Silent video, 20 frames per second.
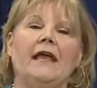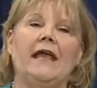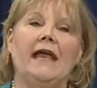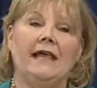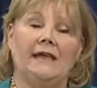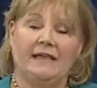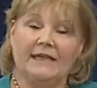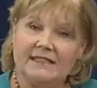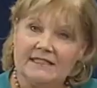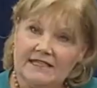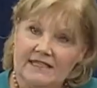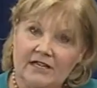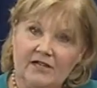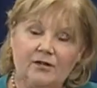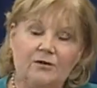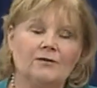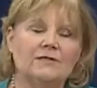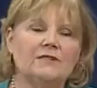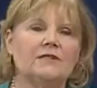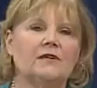and
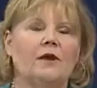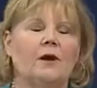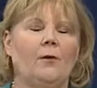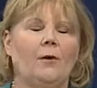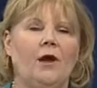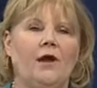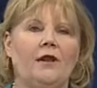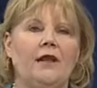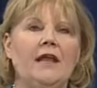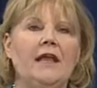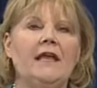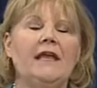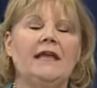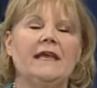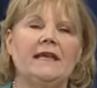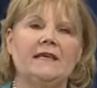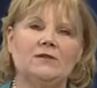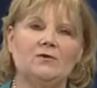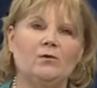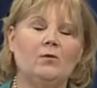continues to go on
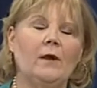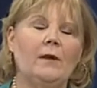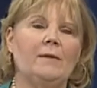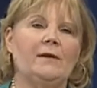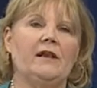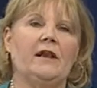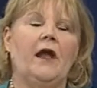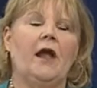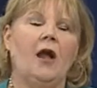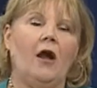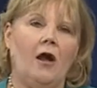is women